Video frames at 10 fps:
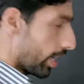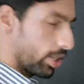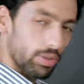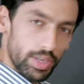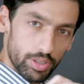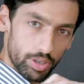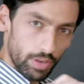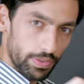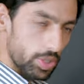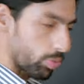into a
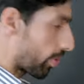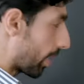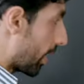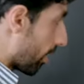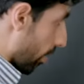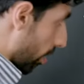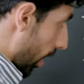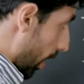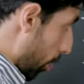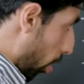surface with either
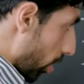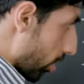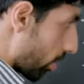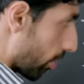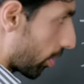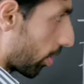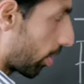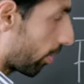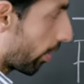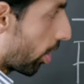a positive
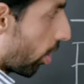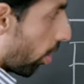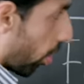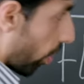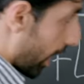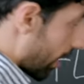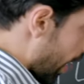curve or a